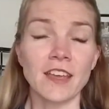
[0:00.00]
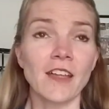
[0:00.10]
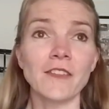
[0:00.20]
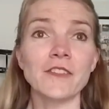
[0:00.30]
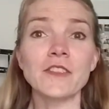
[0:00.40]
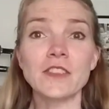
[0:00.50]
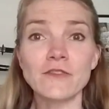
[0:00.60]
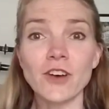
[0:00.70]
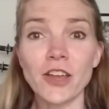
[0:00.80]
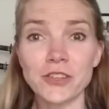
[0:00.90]
And
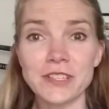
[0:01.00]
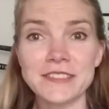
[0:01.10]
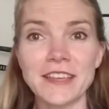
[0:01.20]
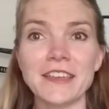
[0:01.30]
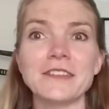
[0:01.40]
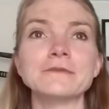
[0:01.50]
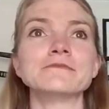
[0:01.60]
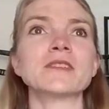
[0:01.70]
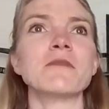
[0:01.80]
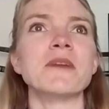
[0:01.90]
the father, he said,
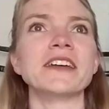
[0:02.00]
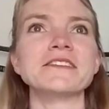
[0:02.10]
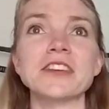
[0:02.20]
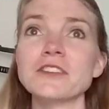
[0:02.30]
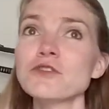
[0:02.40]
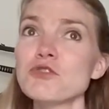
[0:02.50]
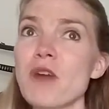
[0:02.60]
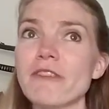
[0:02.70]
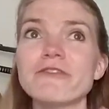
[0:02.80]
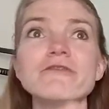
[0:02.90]
"My son,
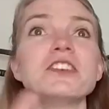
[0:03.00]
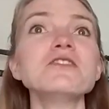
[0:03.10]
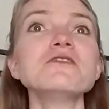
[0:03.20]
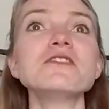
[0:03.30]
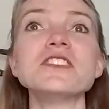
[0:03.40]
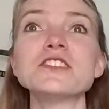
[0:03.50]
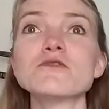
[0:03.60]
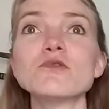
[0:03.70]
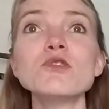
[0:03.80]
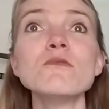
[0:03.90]
you have filled
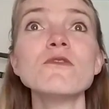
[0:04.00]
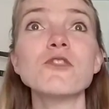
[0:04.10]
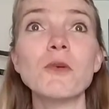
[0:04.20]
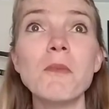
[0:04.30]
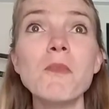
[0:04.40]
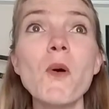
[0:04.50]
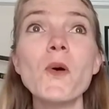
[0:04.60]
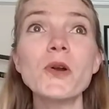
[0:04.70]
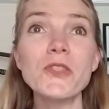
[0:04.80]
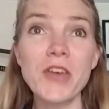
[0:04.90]
this room for
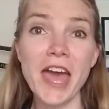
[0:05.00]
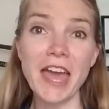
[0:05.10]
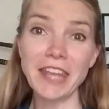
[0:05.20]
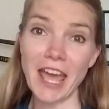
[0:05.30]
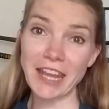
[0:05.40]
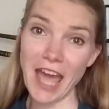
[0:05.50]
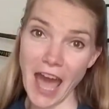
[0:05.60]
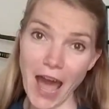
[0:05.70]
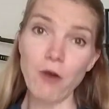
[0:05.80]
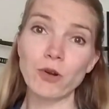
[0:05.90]
more than an
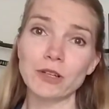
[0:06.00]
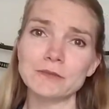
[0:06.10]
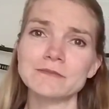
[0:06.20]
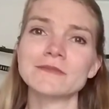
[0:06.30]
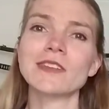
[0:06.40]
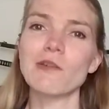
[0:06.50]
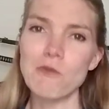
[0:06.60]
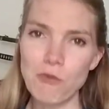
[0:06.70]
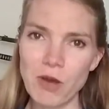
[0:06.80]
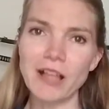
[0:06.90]
hour.
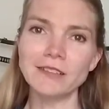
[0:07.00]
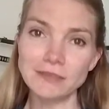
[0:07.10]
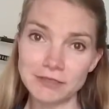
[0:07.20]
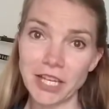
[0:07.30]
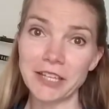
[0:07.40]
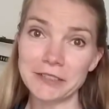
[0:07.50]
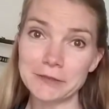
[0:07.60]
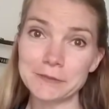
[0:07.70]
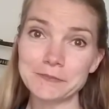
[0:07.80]
Well done."